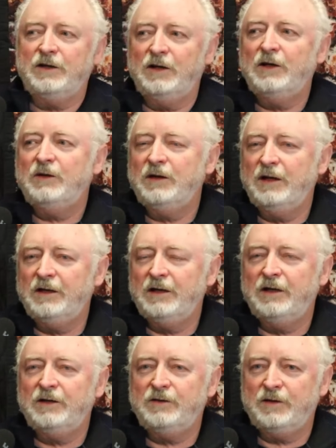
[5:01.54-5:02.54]
Yeah. It, it,
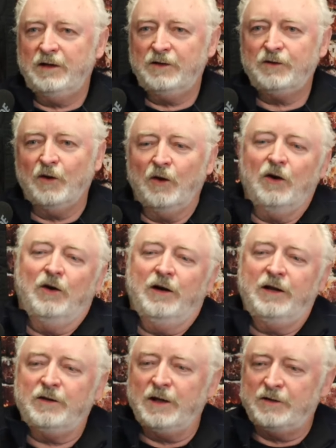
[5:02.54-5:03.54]
it's it's hard.
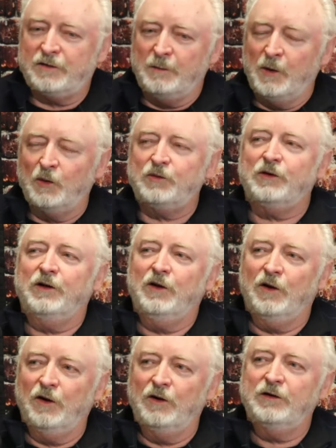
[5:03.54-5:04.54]
It, it's emotionally
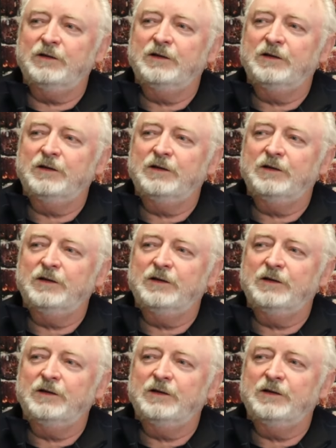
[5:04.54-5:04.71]
hard.